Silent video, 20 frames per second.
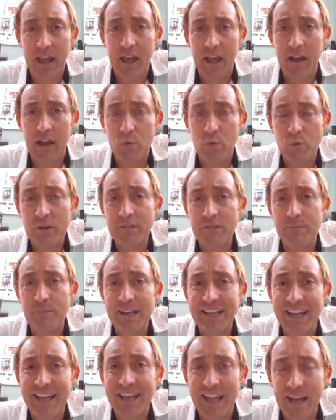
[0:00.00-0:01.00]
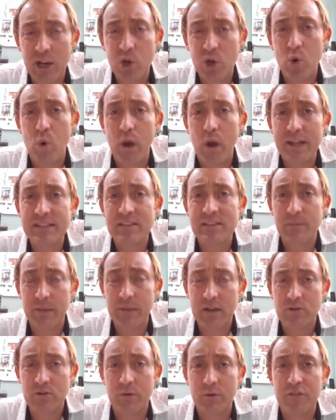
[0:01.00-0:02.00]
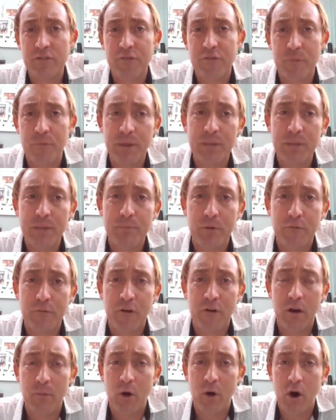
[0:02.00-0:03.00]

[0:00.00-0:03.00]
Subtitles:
And we've been getting quite some inquiries from people from